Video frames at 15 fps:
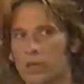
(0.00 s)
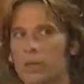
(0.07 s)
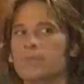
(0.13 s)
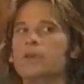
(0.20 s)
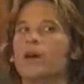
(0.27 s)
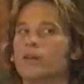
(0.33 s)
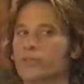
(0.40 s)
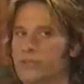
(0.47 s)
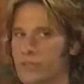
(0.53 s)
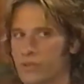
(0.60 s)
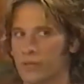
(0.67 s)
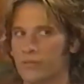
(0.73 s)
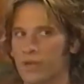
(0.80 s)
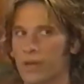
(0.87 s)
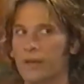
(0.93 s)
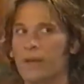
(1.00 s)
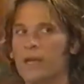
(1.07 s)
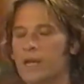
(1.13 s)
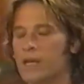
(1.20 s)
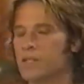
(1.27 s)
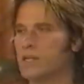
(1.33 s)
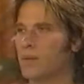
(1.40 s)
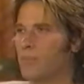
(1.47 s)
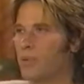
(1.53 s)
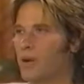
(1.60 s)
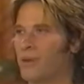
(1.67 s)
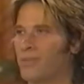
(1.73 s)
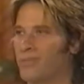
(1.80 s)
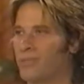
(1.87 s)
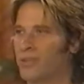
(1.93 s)
keep telling yourself that. Is that part
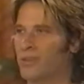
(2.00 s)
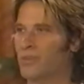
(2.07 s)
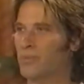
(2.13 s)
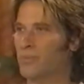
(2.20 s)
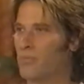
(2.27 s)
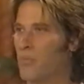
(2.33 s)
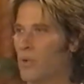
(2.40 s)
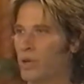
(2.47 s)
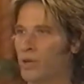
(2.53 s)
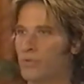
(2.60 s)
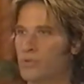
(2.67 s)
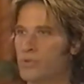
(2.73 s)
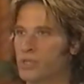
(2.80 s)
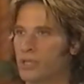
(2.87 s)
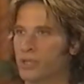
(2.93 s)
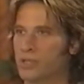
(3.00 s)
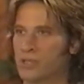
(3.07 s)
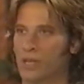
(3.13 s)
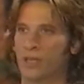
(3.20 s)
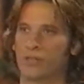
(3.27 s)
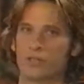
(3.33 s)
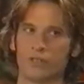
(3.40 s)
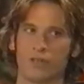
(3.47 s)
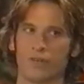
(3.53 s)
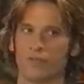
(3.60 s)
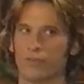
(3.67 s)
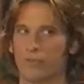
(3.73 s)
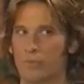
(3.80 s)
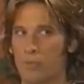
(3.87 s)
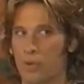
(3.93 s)
of your morning routine? You say it to yourself
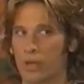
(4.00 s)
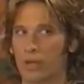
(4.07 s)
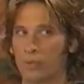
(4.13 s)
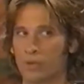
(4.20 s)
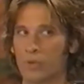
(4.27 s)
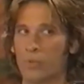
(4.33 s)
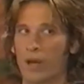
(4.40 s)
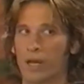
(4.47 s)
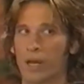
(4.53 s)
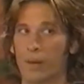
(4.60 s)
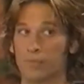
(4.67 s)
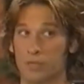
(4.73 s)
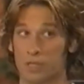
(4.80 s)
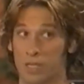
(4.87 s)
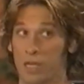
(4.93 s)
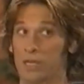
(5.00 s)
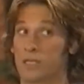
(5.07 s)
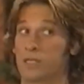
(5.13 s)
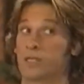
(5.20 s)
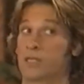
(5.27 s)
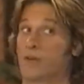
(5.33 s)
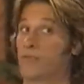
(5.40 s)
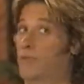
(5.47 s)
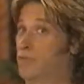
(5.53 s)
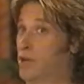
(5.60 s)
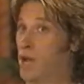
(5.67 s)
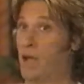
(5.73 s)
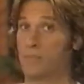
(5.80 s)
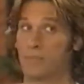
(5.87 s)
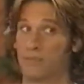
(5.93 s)
every morning when you wake up? You say it to yourself every
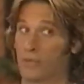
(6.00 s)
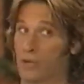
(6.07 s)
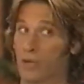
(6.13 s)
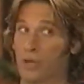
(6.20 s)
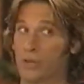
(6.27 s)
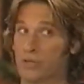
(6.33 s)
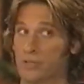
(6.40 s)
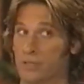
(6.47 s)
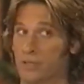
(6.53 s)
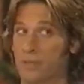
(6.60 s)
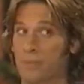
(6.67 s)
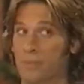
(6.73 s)
night before you go to sleep?